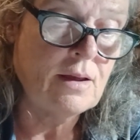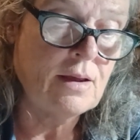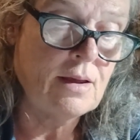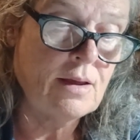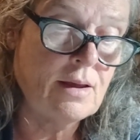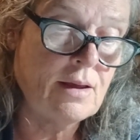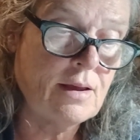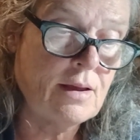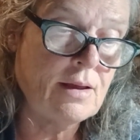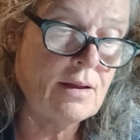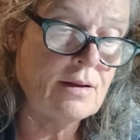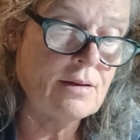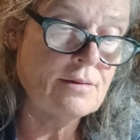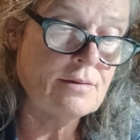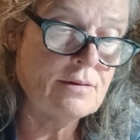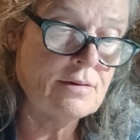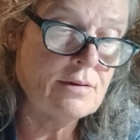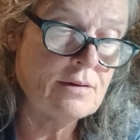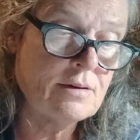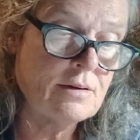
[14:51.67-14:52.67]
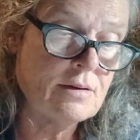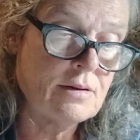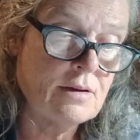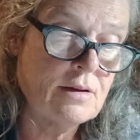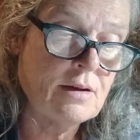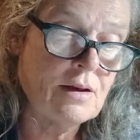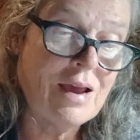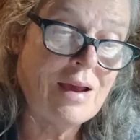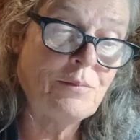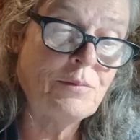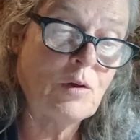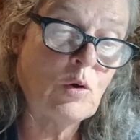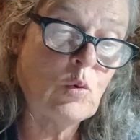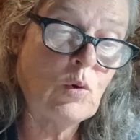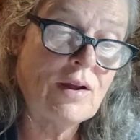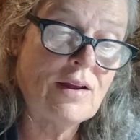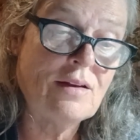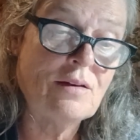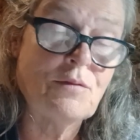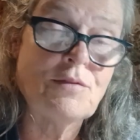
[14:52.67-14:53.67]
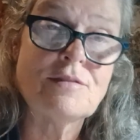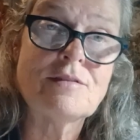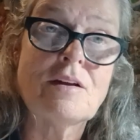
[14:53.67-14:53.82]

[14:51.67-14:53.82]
And I'm the queen of